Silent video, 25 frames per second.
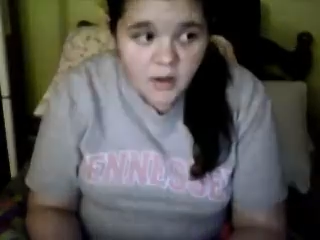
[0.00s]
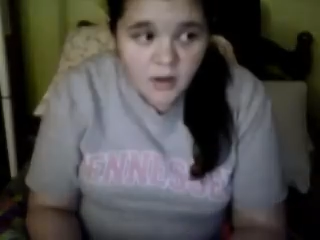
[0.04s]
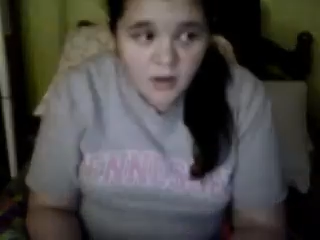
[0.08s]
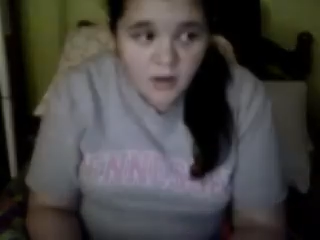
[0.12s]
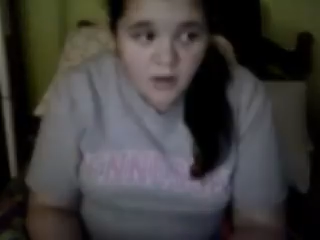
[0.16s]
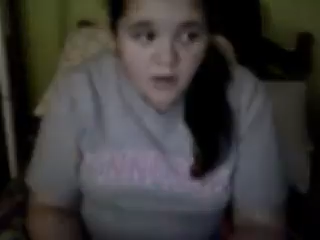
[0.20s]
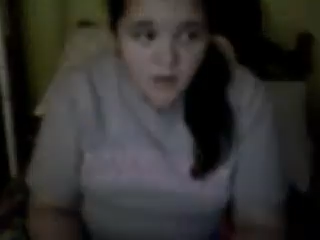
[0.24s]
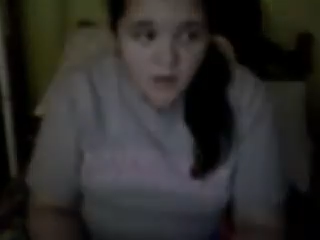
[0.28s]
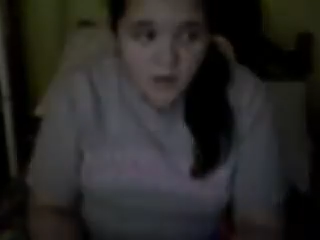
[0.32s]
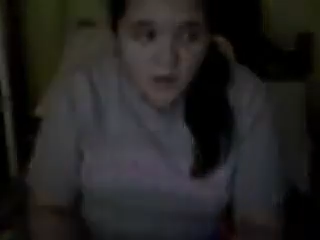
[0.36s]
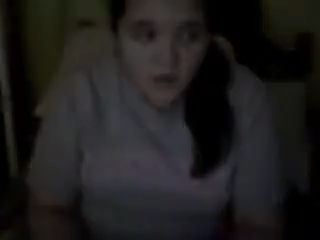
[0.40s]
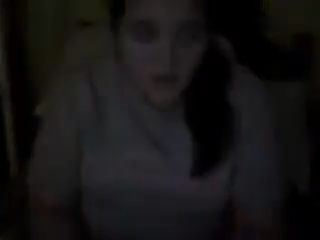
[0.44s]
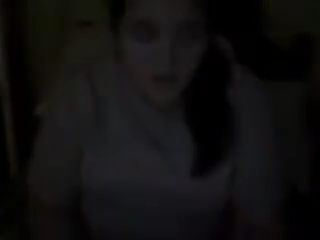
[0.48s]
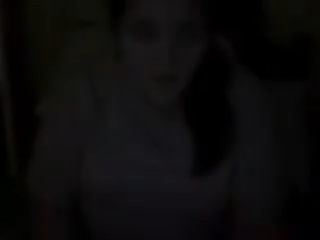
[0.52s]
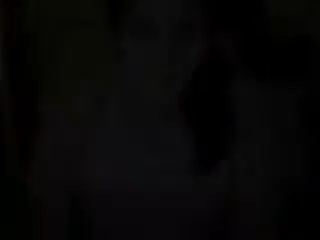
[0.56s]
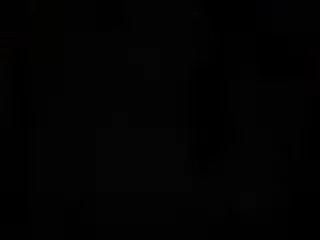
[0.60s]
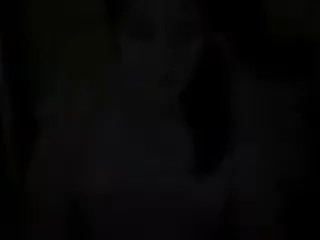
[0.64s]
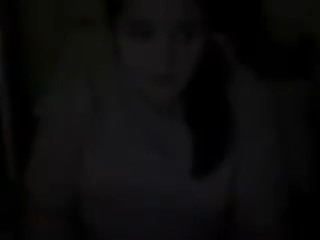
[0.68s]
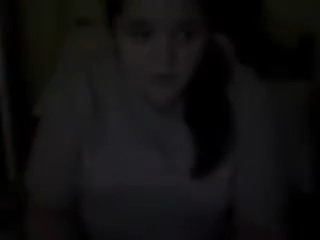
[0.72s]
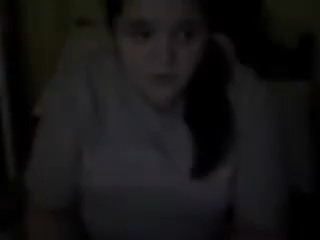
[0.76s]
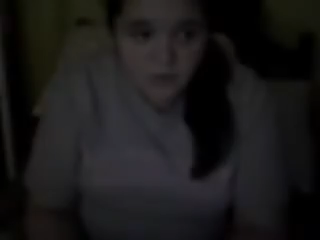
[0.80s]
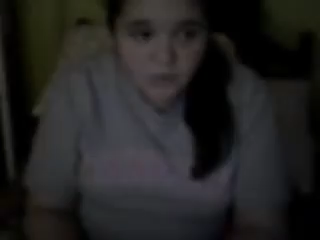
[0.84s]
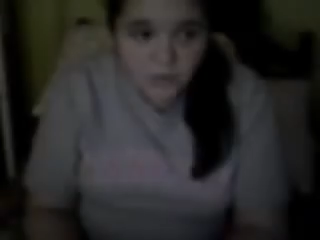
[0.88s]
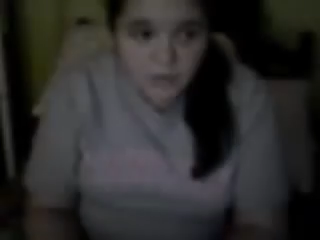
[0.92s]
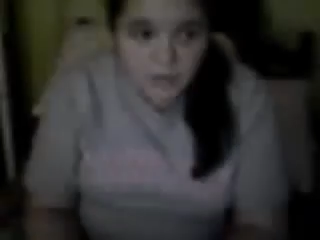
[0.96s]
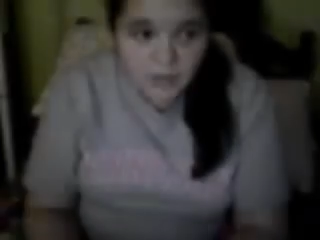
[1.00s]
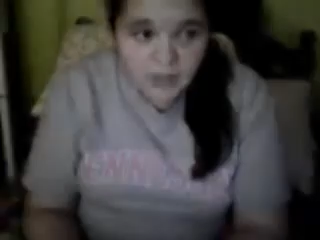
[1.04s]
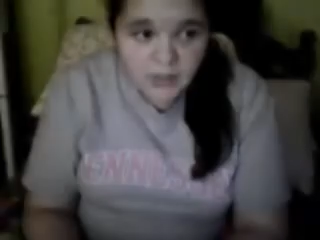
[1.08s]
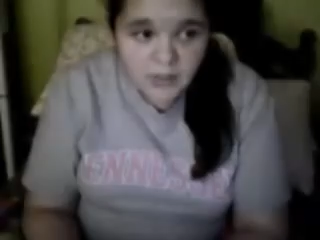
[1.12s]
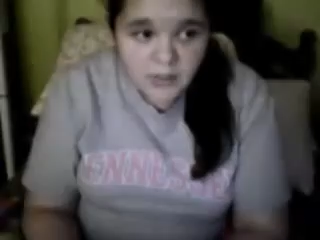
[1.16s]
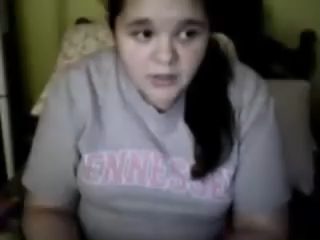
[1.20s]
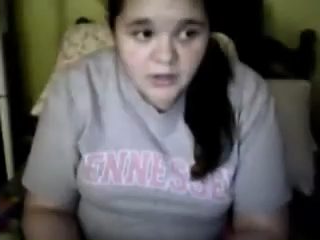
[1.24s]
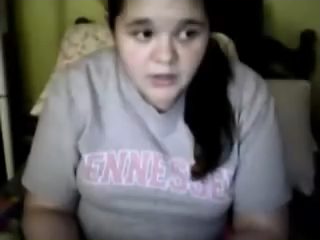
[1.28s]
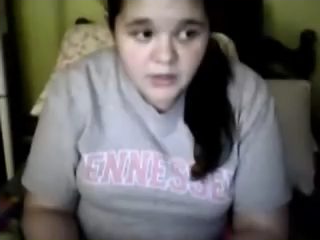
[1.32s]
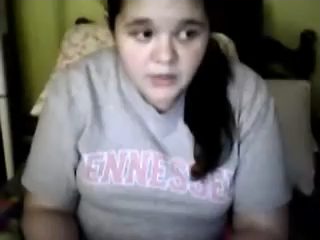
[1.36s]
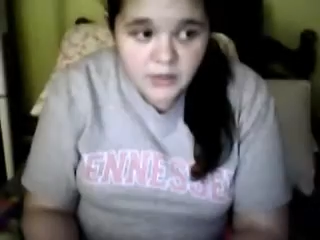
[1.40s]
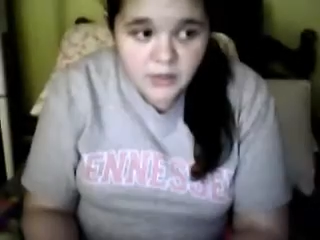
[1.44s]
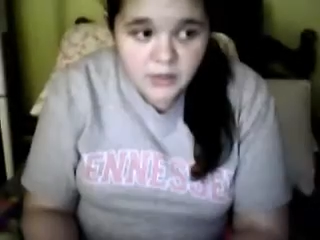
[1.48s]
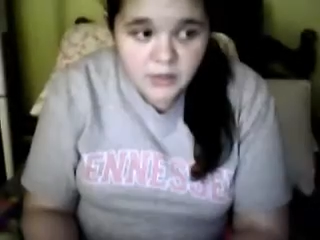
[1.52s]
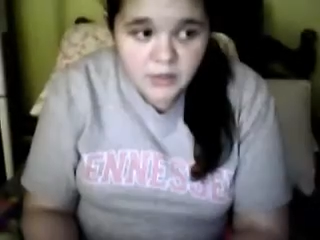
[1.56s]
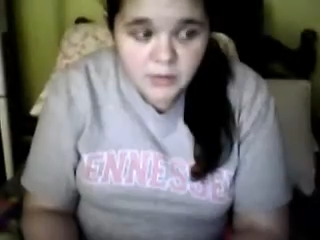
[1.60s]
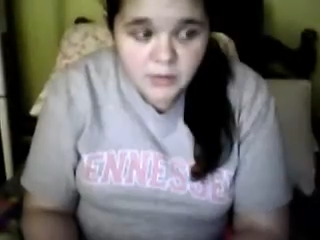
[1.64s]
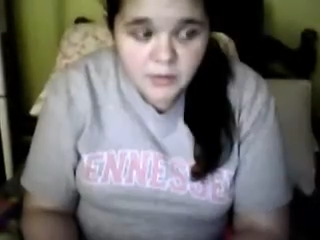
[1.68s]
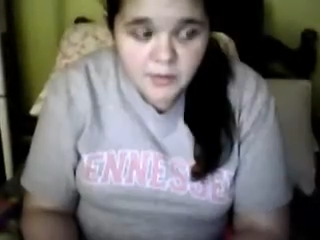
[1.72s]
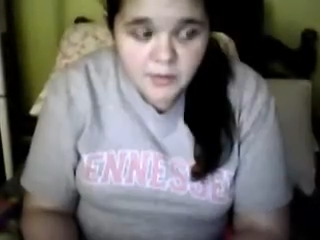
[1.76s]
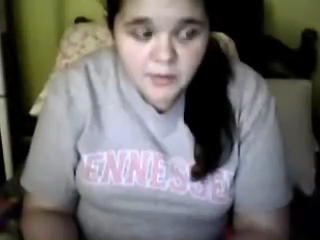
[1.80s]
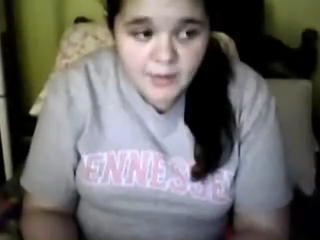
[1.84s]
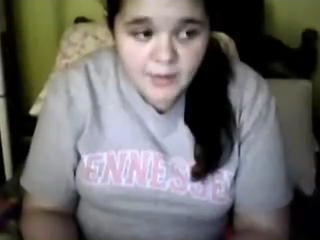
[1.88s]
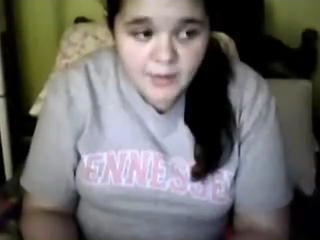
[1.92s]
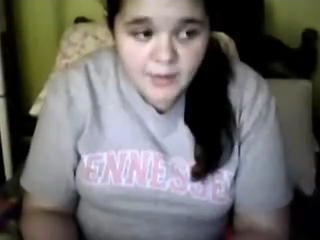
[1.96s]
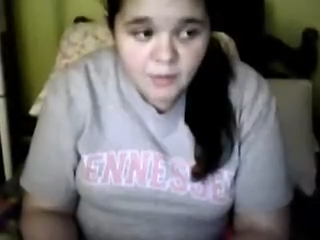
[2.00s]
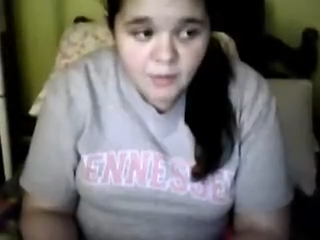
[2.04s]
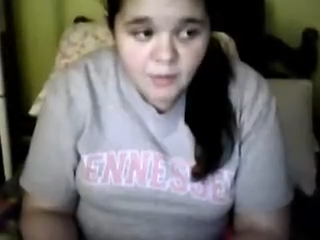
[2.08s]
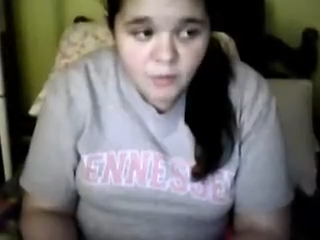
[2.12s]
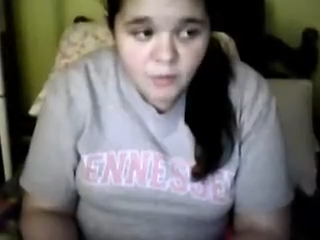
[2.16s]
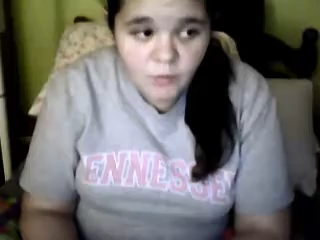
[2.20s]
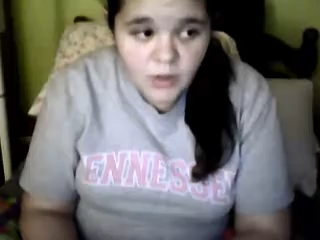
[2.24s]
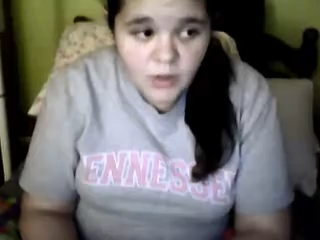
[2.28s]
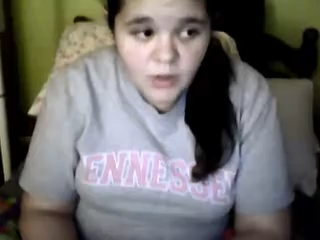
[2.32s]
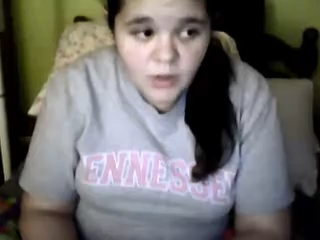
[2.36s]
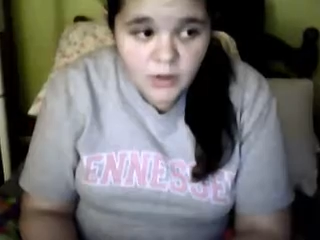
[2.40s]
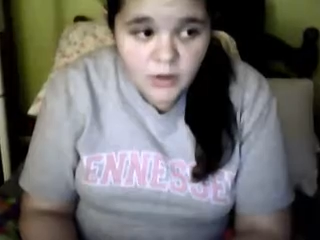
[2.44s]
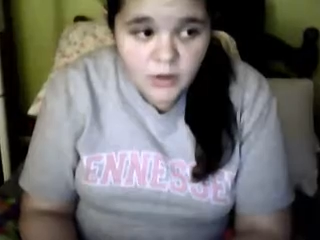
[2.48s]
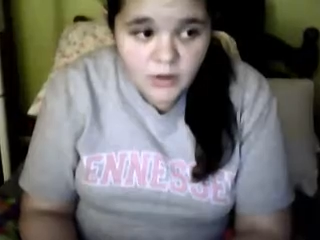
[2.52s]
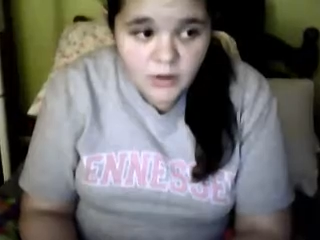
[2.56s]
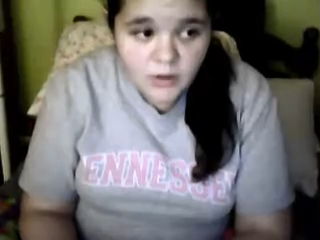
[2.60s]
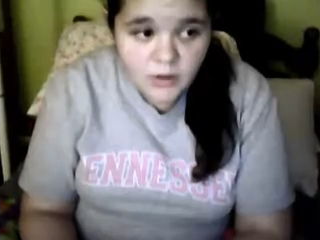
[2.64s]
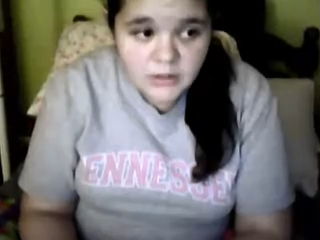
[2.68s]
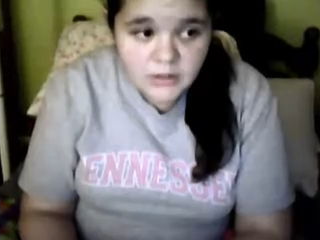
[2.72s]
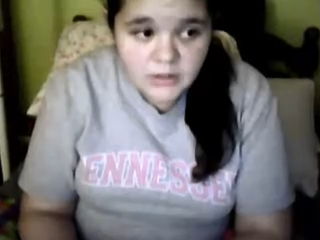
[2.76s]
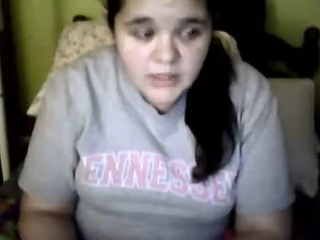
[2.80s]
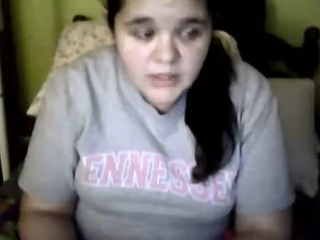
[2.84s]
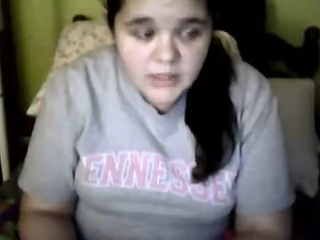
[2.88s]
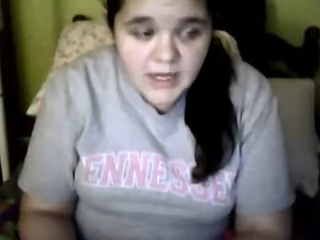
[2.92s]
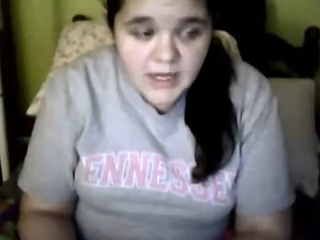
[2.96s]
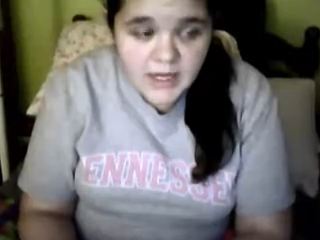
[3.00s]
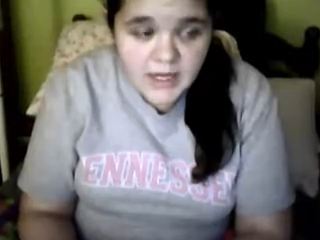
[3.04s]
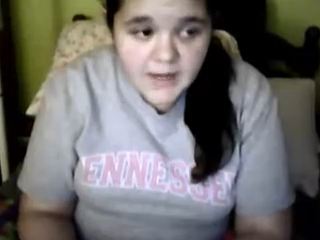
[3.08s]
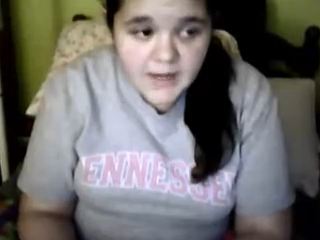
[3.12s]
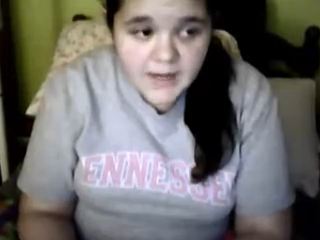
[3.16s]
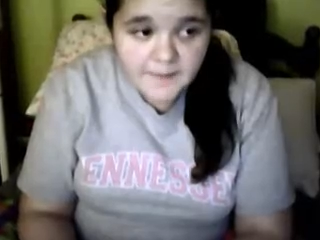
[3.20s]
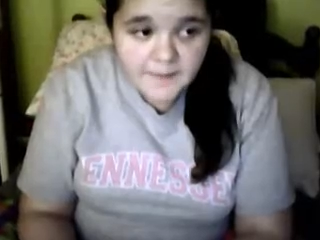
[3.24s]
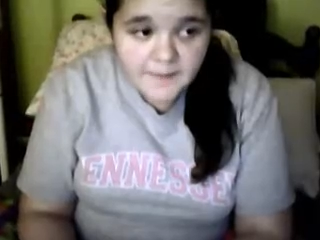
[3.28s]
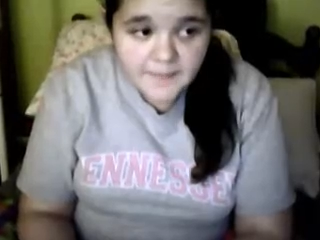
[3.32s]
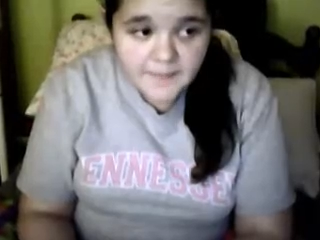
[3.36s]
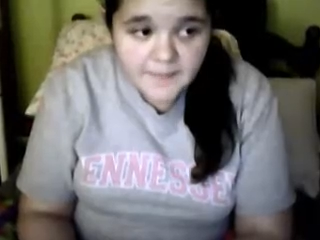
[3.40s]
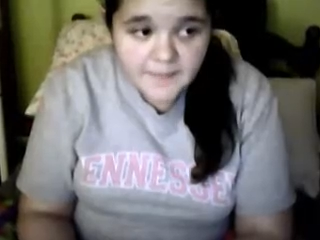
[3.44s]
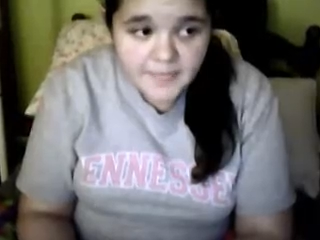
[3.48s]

And I started mm working on it probably about 1 o'clock today,